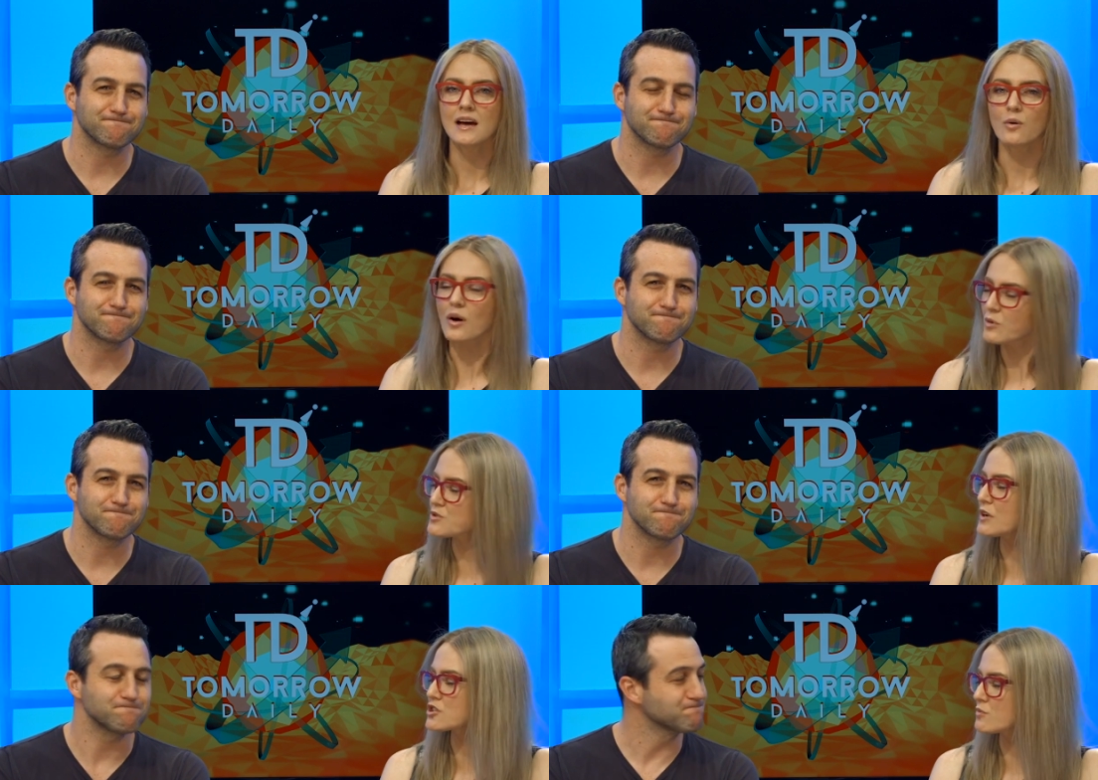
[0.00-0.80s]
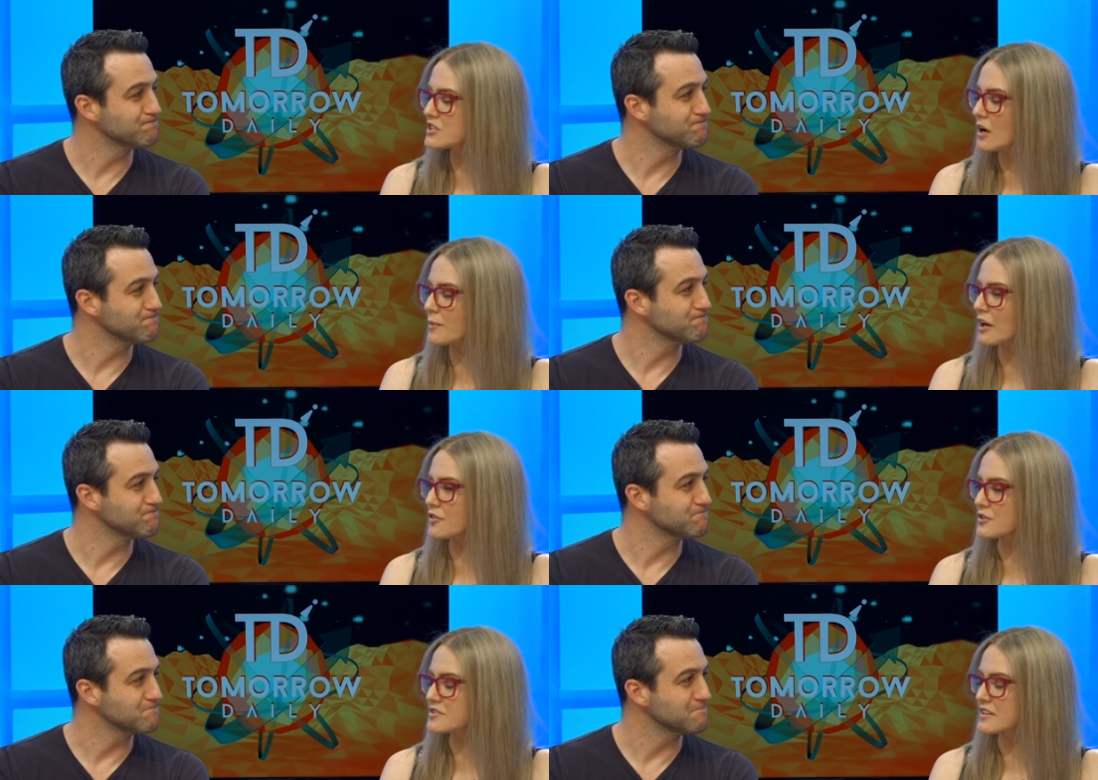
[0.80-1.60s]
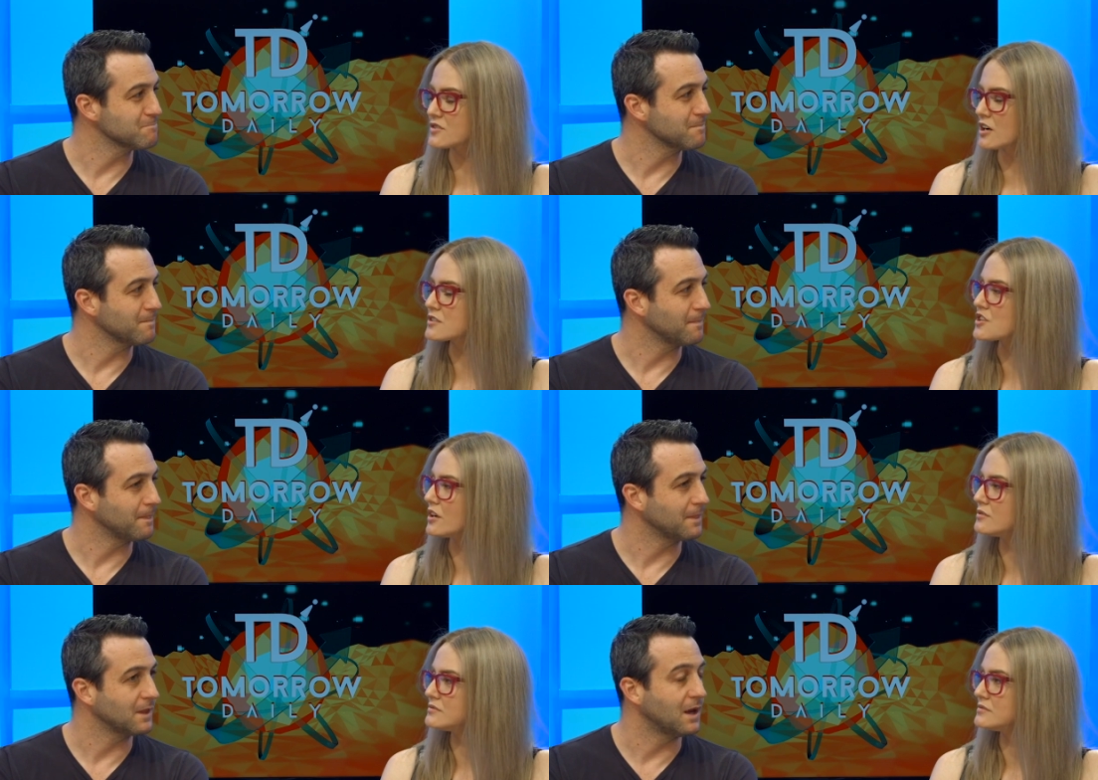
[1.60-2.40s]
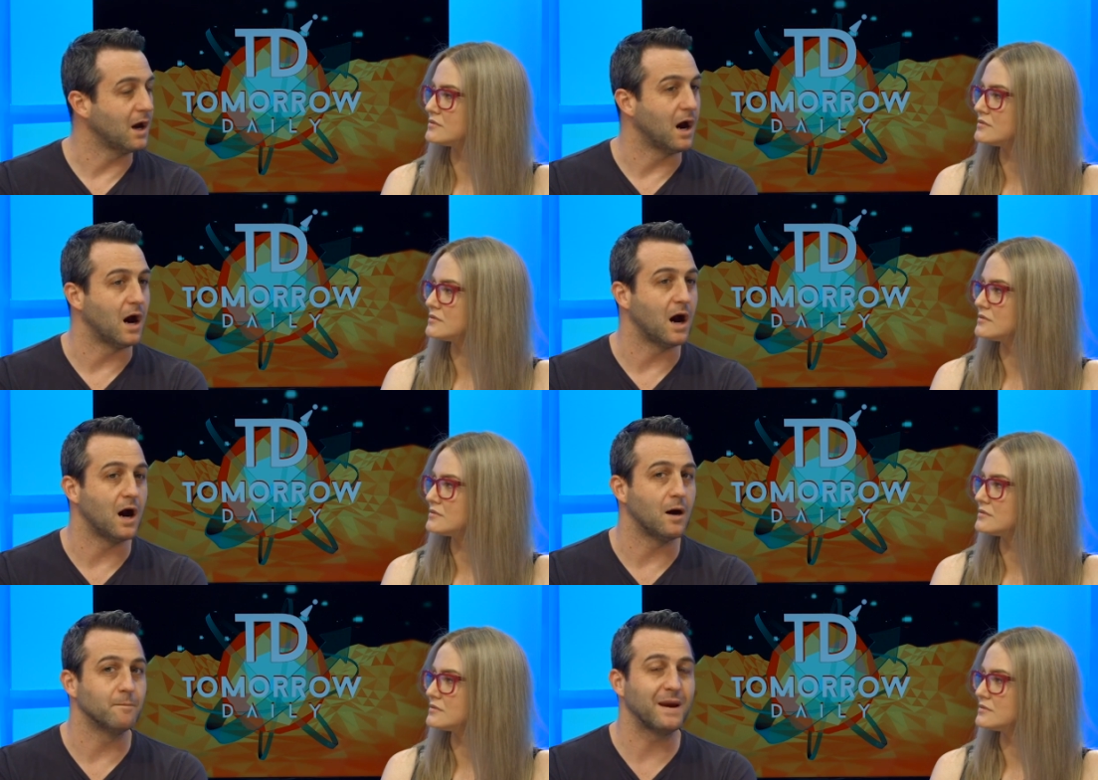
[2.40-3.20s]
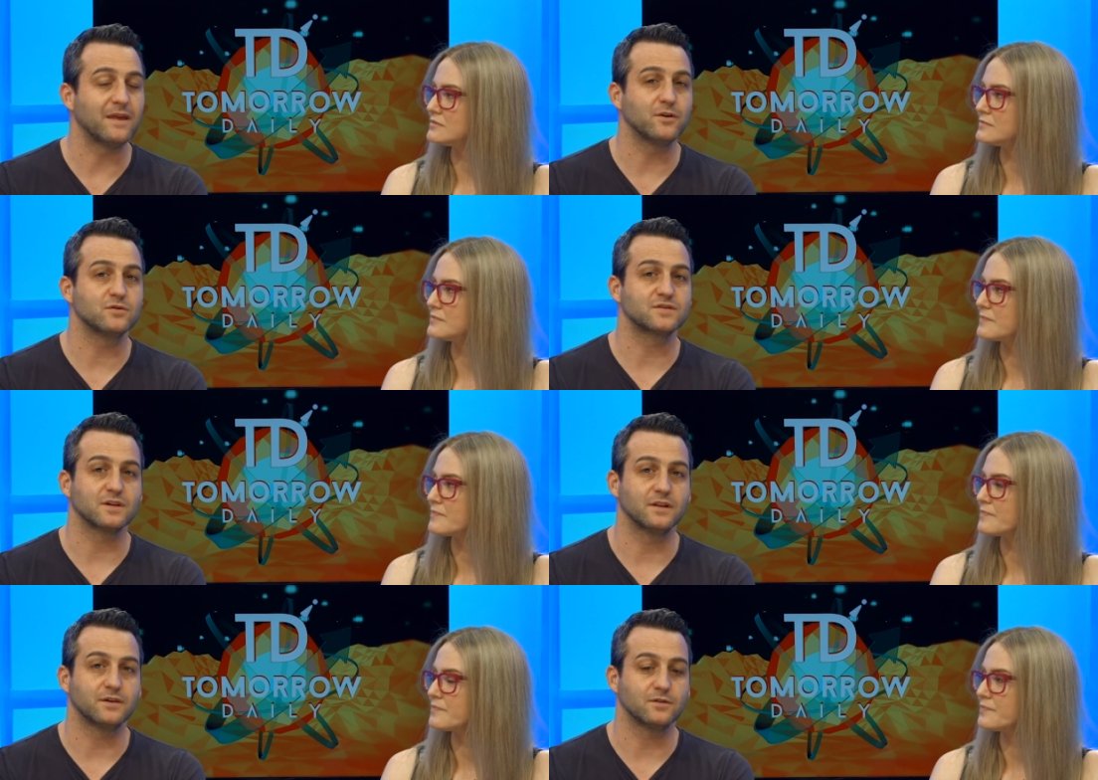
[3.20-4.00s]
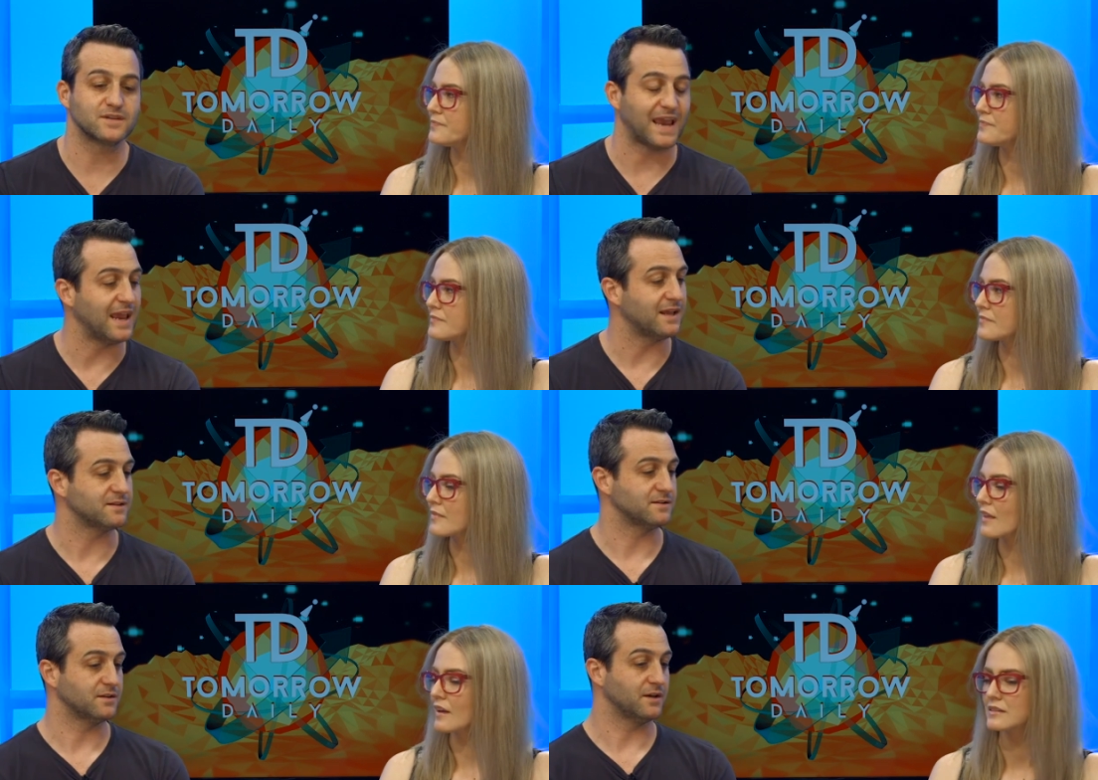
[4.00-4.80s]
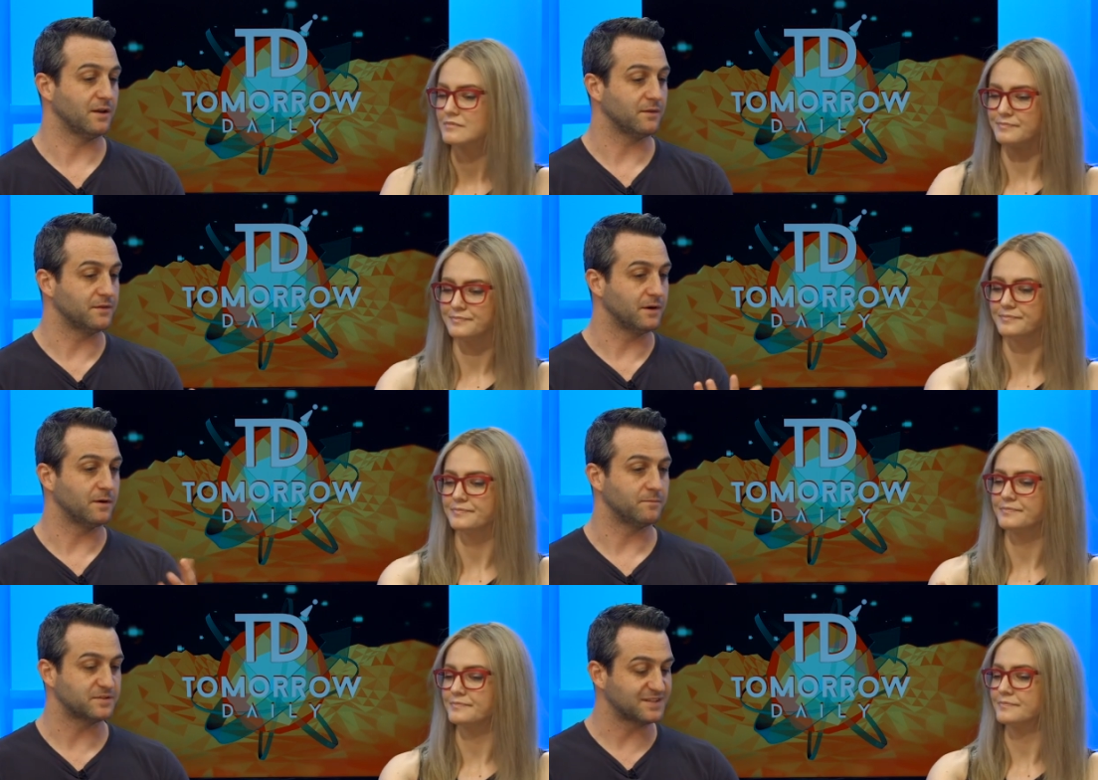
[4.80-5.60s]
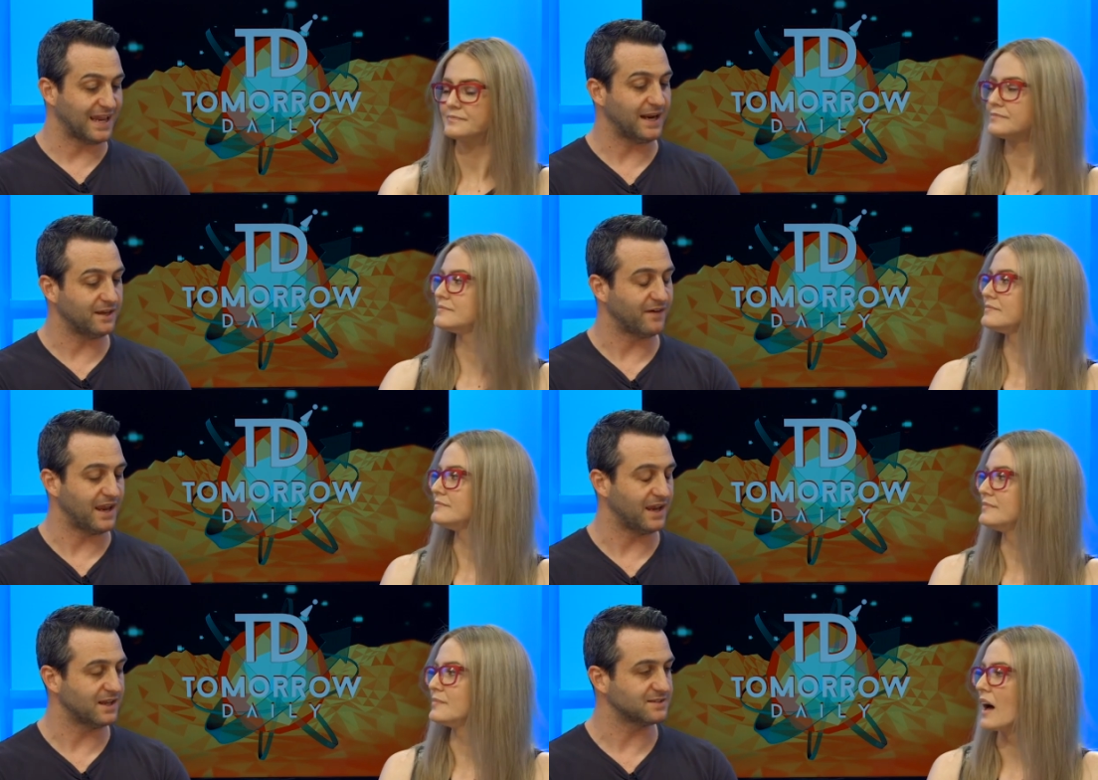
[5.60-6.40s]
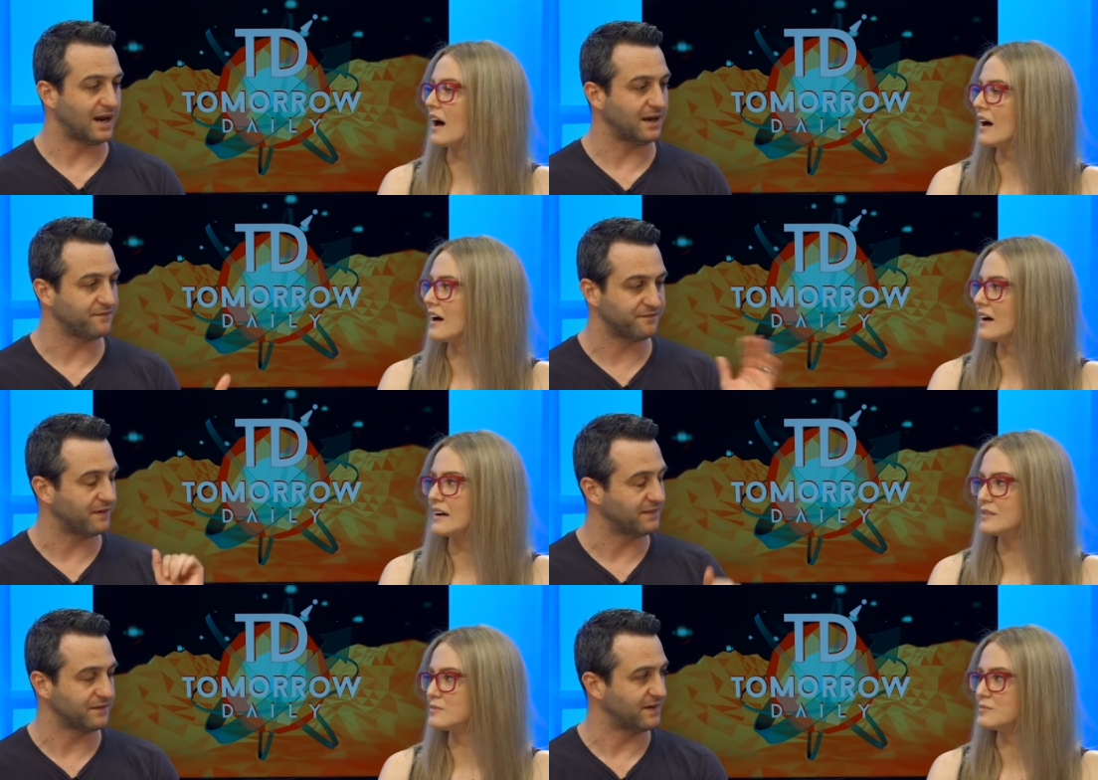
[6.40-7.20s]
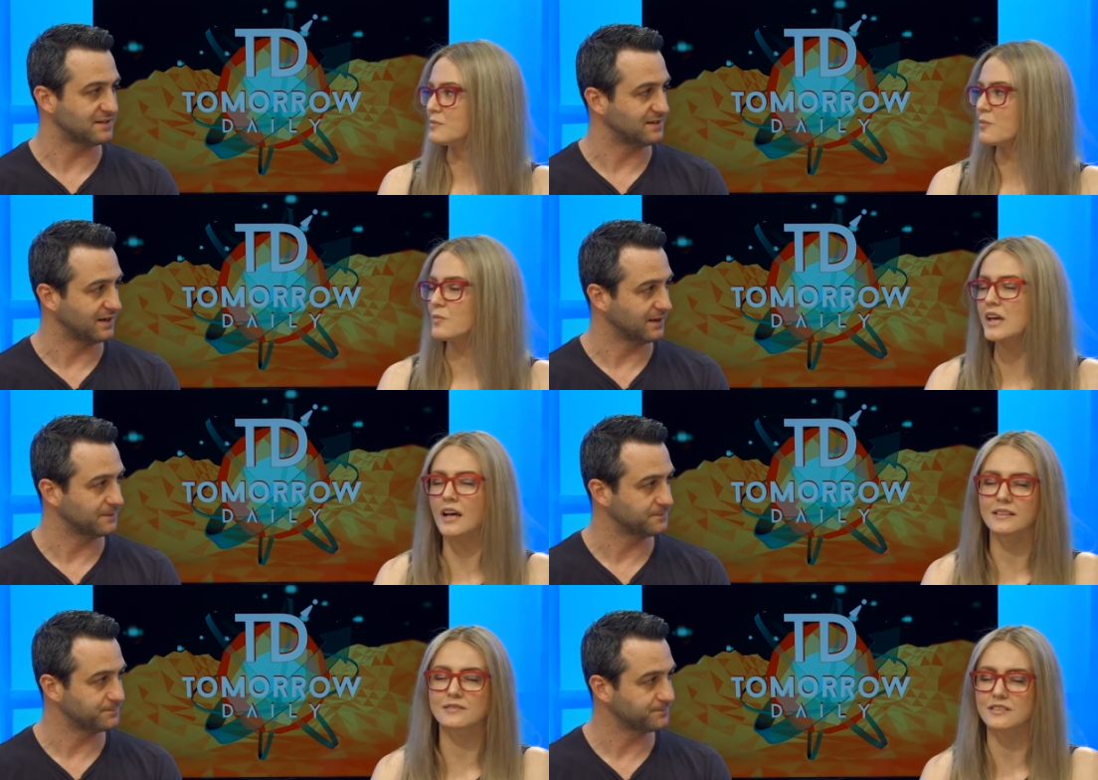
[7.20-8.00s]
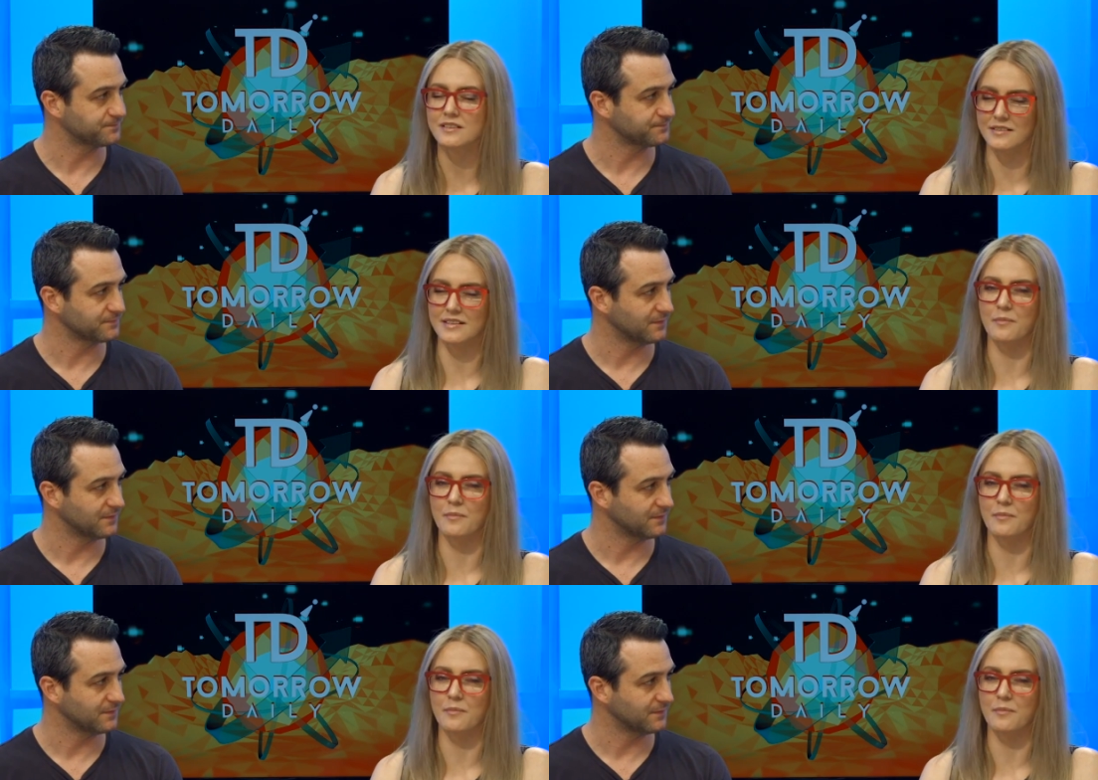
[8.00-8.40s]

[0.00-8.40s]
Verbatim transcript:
Speaker 1: Which one should we talk about on Thursday's long show?
Speaker 2: Uh, man, those those hand the the scanning of hands, I find that fascinating.
Speaker 1: We gotta discuss that